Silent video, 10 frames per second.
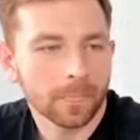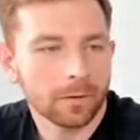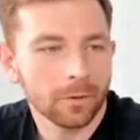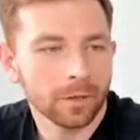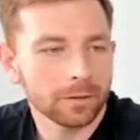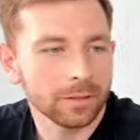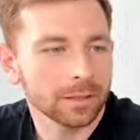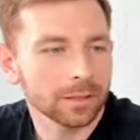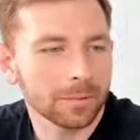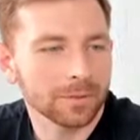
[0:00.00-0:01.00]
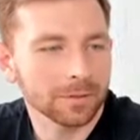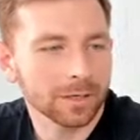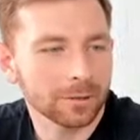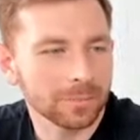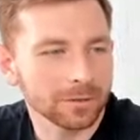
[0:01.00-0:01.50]
We are really happy to
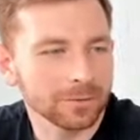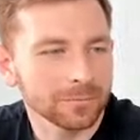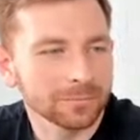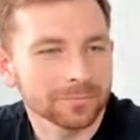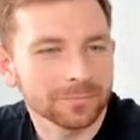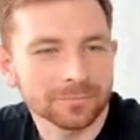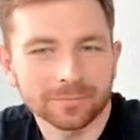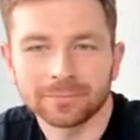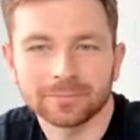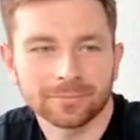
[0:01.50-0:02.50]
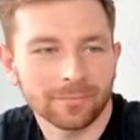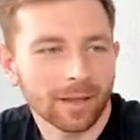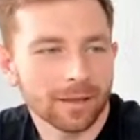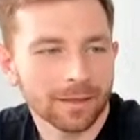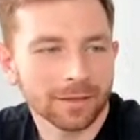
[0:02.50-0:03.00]
help you.
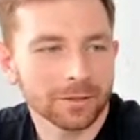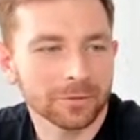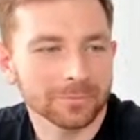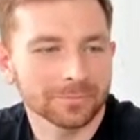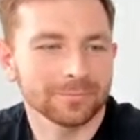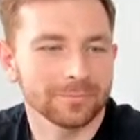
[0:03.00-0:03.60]
Thank you.